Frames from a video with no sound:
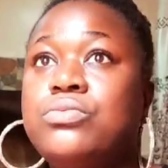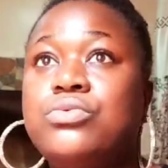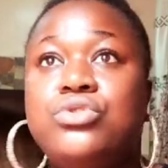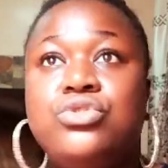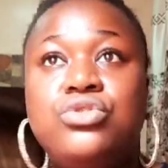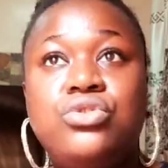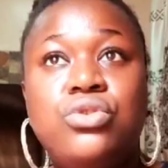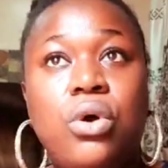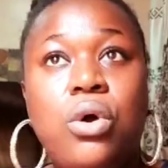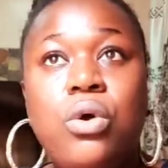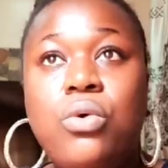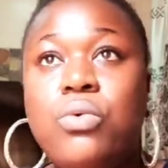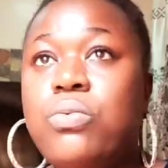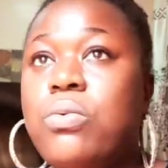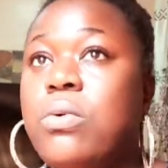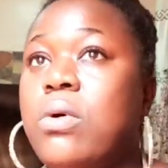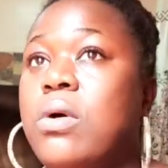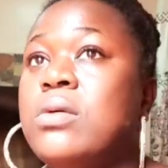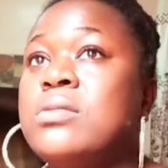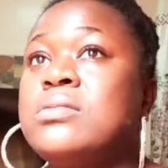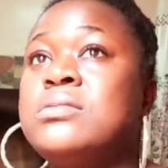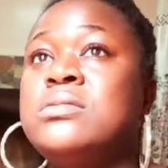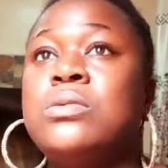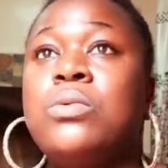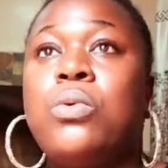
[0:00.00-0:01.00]
Young
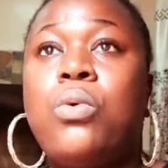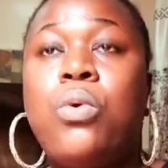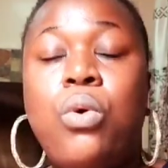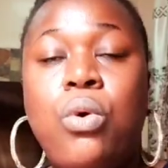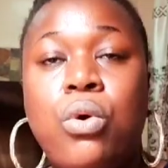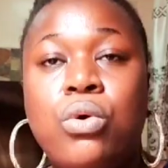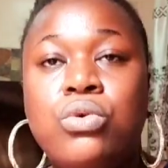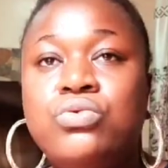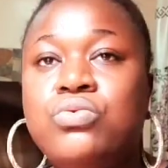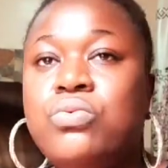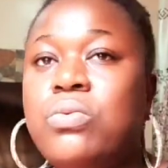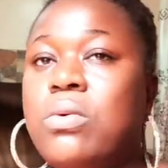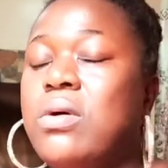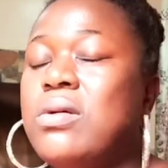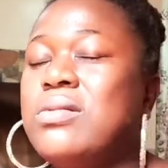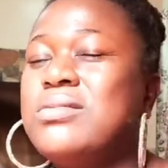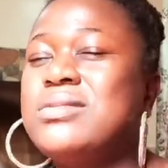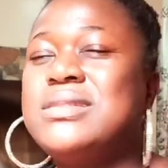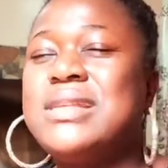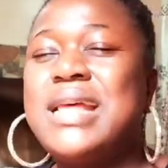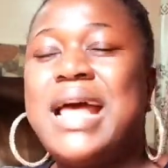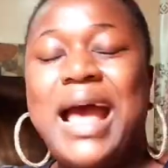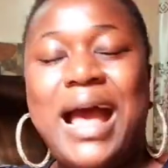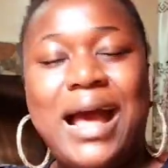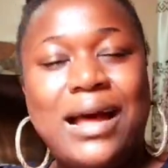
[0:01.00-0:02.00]
ones, old
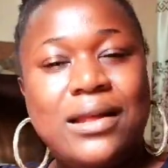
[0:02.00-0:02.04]
ones,